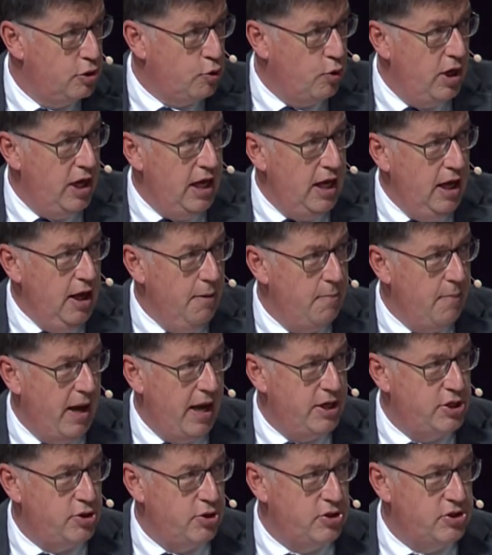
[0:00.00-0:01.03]
Three
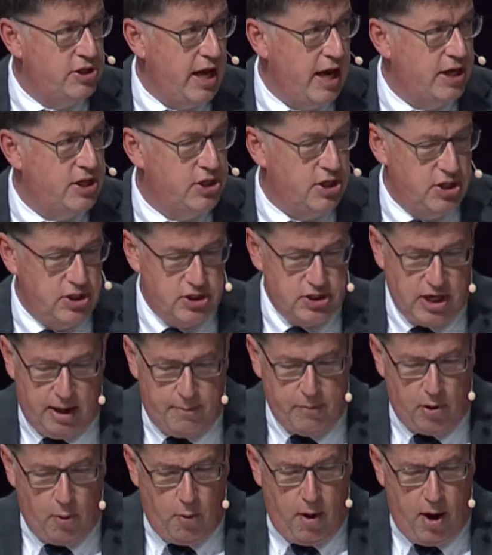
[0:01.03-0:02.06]
major sections.
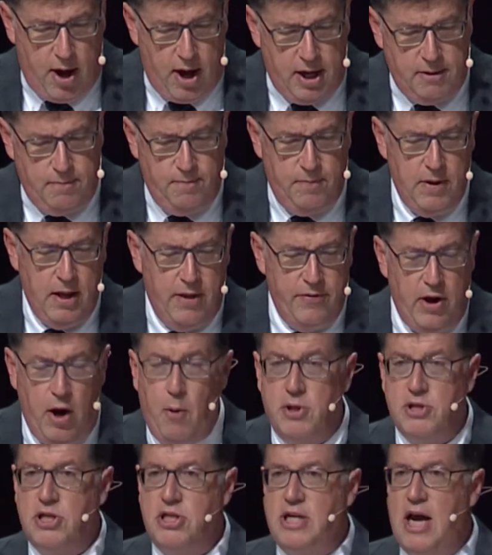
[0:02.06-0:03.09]
Number one, there
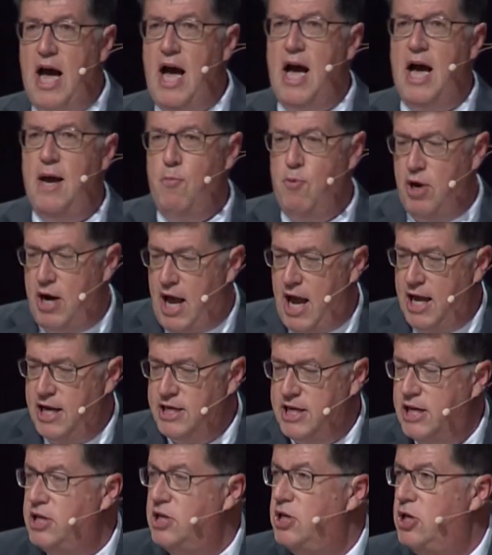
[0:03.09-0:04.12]
was a time when I
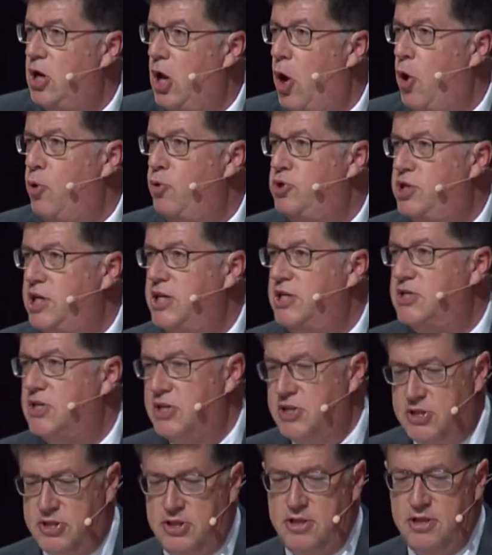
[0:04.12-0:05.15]
didn't know
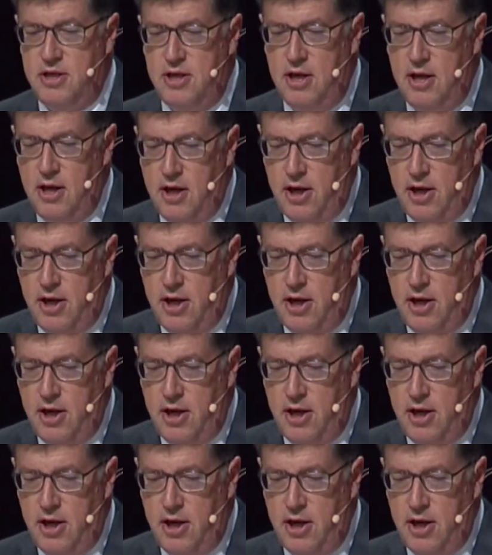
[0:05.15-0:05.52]
Jesus.